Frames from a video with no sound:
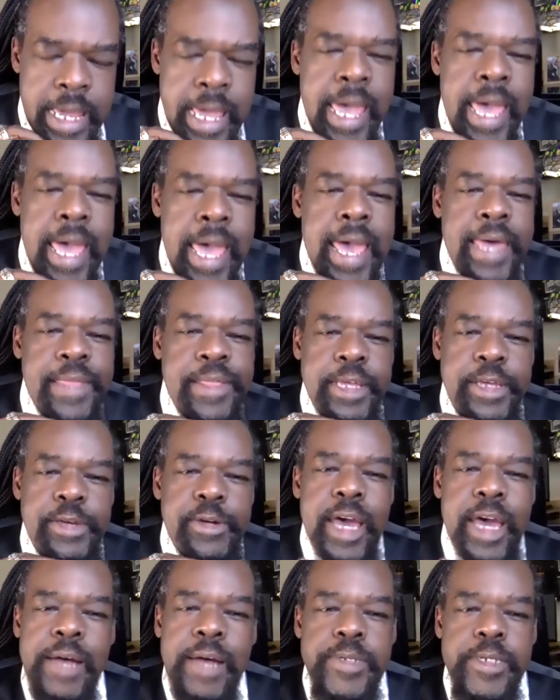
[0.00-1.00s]
And then you
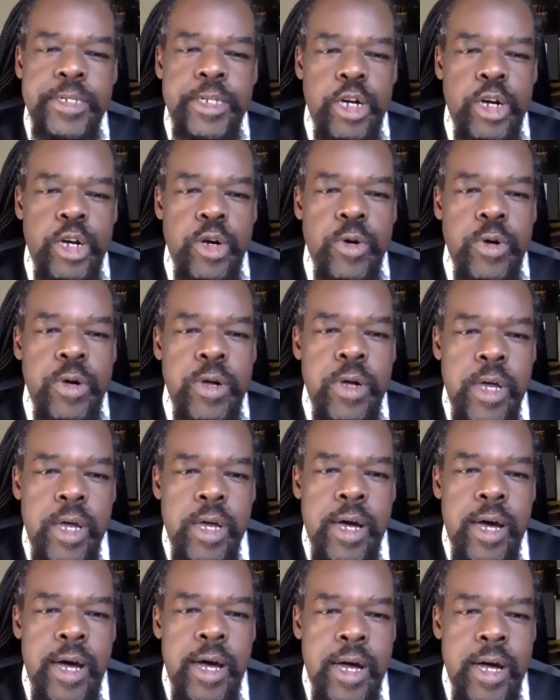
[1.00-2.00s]
have to know
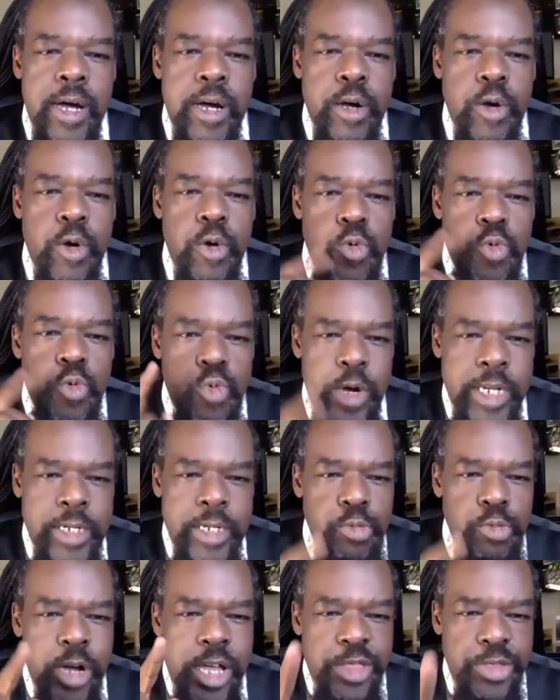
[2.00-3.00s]
what
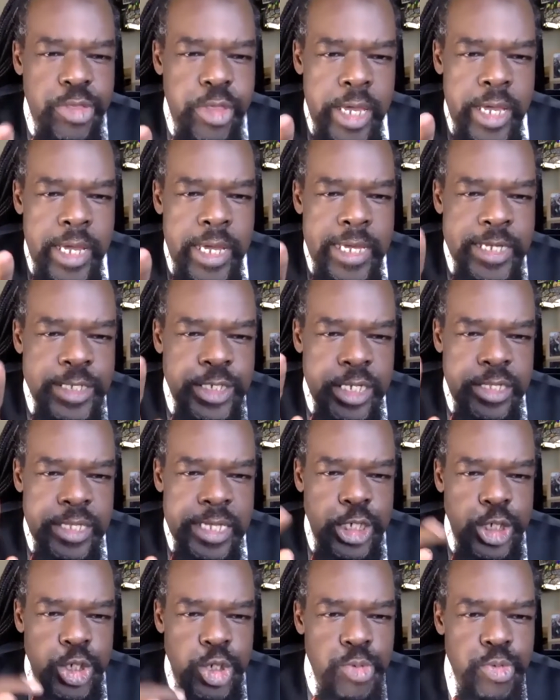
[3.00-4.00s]
one thing is it that
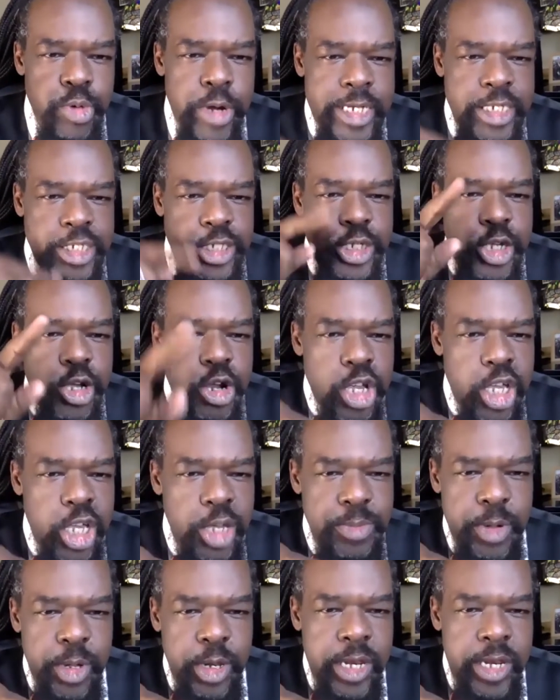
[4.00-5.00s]
you bring to your
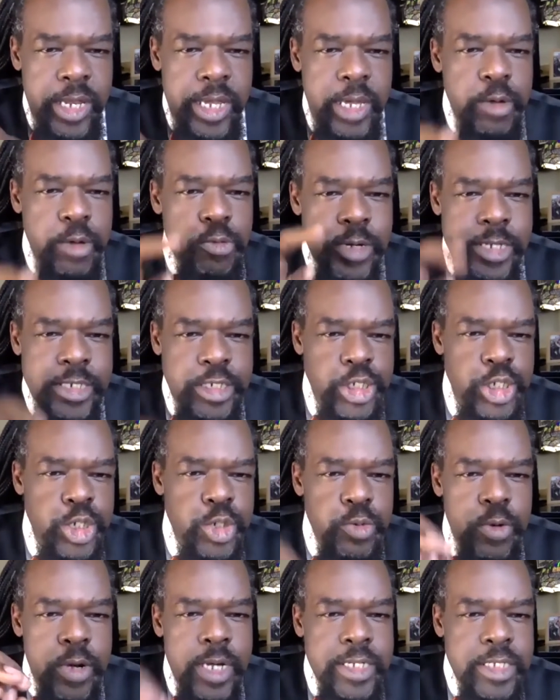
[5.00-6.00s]
community. What do you
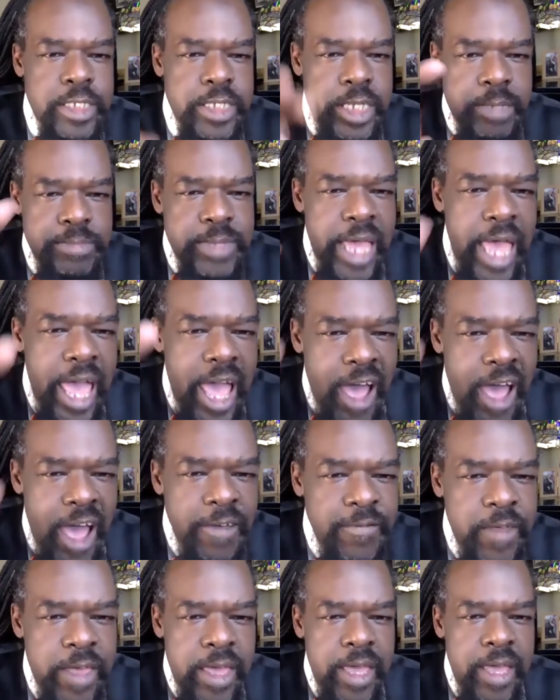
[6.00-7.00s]
want them to
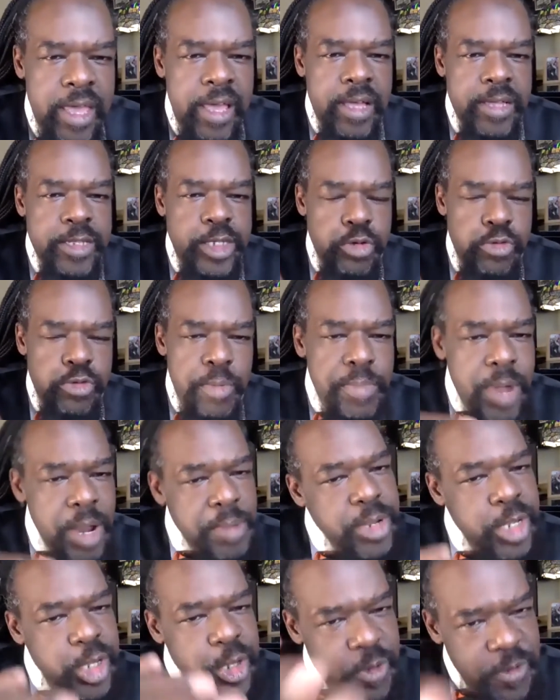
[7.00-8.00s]
have to remember
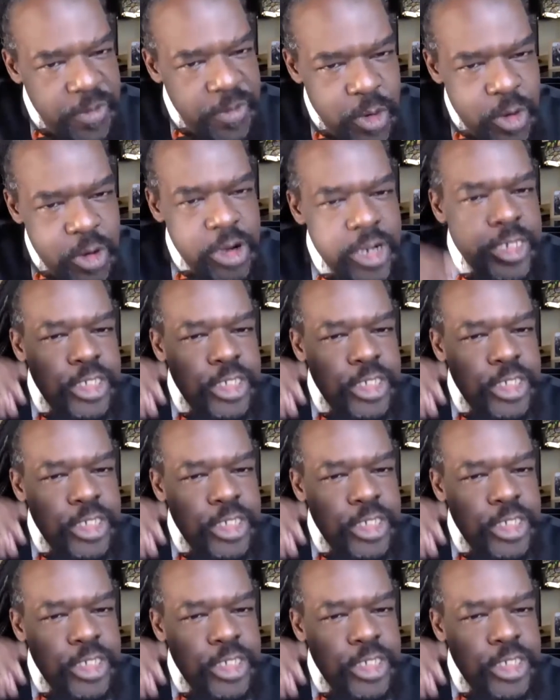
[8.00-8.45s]
you for?